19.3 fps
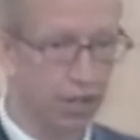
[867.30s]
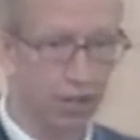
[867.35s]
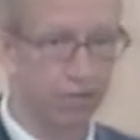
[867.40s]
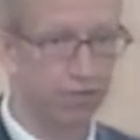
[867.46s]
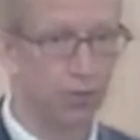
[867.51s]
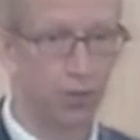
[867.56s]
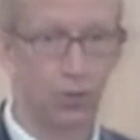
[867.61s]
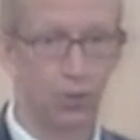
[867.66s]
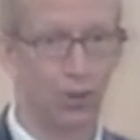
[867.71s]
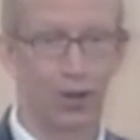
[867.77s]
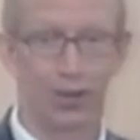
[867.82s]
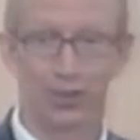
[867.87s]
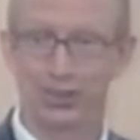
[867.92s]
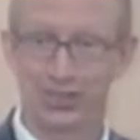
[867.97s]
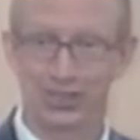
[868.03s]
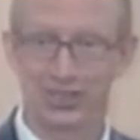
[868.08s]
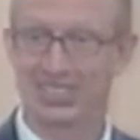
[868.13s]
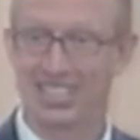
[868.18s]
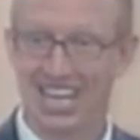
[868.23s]
for are
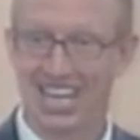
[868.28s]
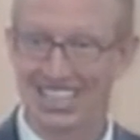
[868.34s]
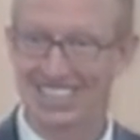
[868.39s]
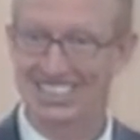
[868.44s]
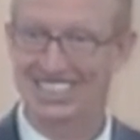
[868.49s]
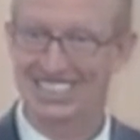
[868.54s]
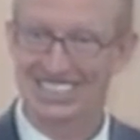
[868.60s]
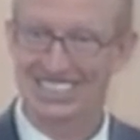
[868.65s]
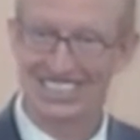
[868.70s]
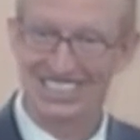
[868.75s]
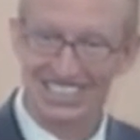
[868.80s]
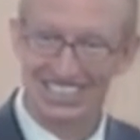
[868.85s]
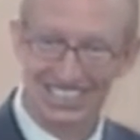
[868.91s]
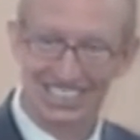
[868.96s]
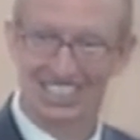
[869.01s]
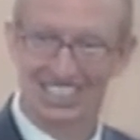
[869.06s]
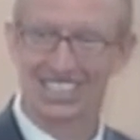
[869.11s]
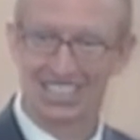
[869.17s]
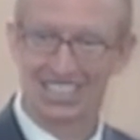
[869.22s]
just not
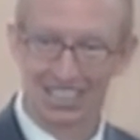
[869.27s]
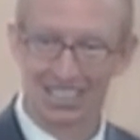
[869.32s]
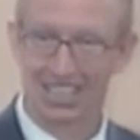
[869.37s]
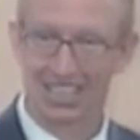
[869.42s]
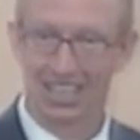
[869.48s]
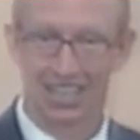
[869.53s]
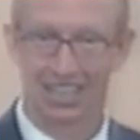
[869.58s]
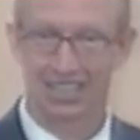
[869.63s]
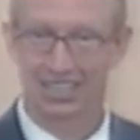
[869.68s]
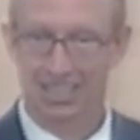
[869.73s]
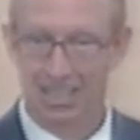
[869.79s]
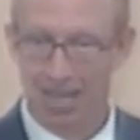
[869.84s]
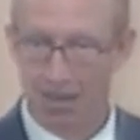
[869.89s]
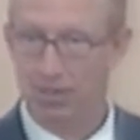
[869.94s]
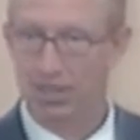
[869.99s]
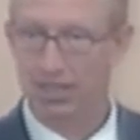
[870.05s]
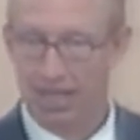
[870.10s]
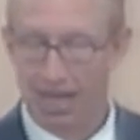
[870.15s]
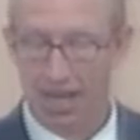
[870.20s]
uh,
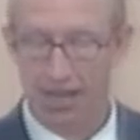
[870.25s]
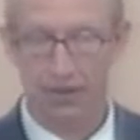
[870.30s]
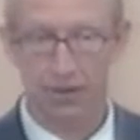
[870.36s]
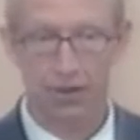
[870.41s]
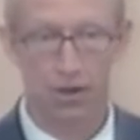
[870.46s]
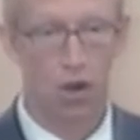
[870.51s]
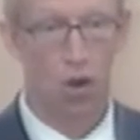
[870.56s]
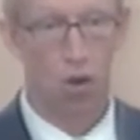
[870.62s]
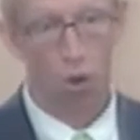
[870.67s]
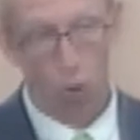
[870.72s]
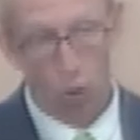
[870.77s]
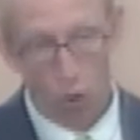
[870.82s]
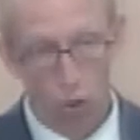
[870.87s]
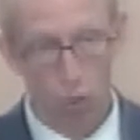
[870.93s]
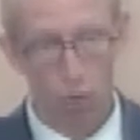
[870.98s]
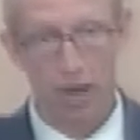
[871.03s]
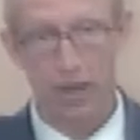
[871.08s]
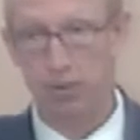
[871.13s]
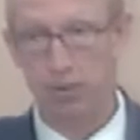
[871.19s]
coming together, or
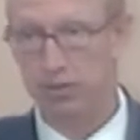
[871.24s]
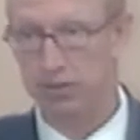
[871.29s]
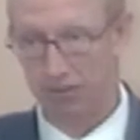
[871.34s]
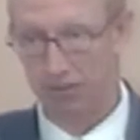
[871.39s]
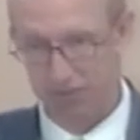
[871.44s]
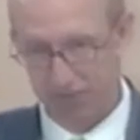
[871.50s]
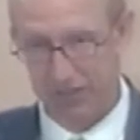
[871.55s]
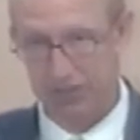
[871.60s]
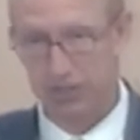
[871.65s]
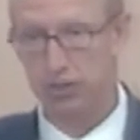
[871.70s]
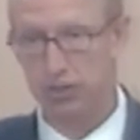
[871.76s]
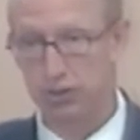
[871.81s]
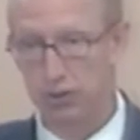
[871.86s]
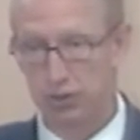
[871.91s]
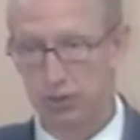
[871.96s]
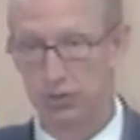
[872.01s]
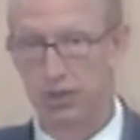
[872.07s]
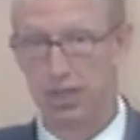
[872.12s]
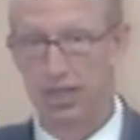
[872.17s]
whether it was a
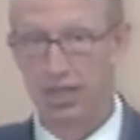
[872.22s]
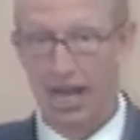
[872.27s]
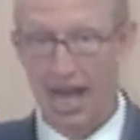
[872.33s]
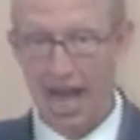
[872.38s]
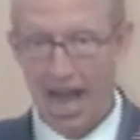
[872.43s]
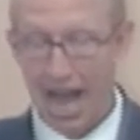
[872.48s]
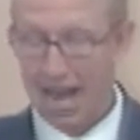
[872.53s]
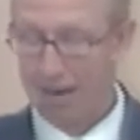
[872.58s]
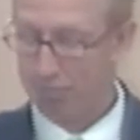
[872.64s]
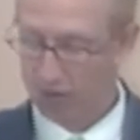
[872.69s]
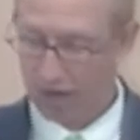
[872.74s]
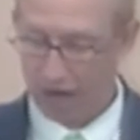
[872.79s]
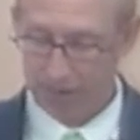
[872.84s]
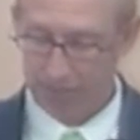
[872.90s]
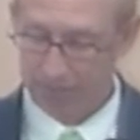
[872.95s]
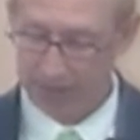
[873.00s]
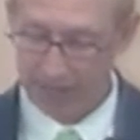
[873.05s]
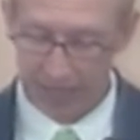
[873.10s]
physical eye problem that he